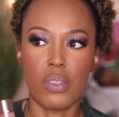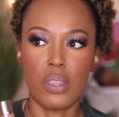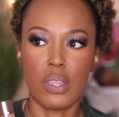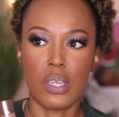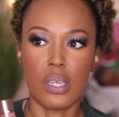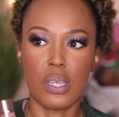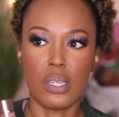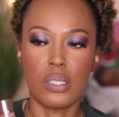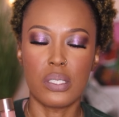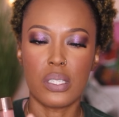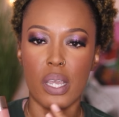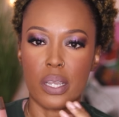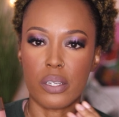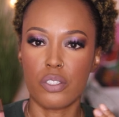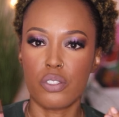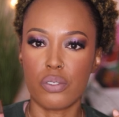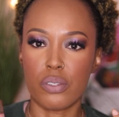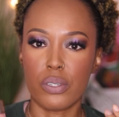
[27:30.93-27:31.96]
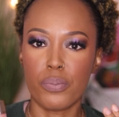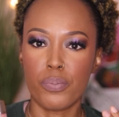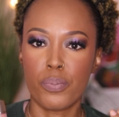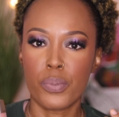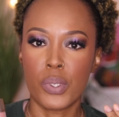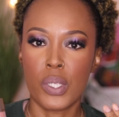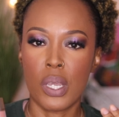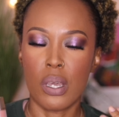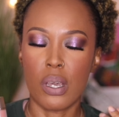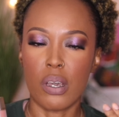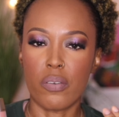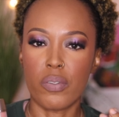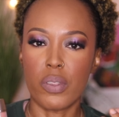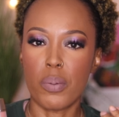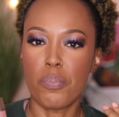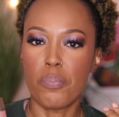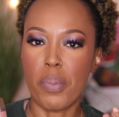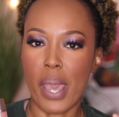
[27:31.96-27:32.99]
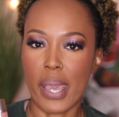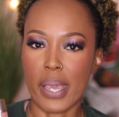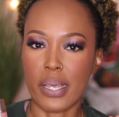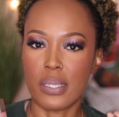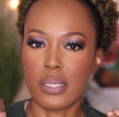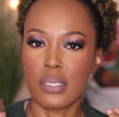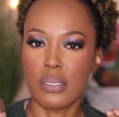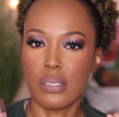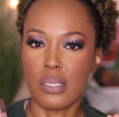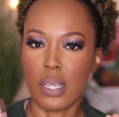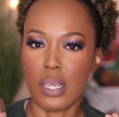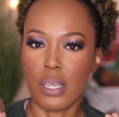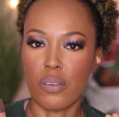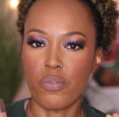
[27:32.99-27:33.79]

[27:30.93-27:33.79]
the texture of the back in the day.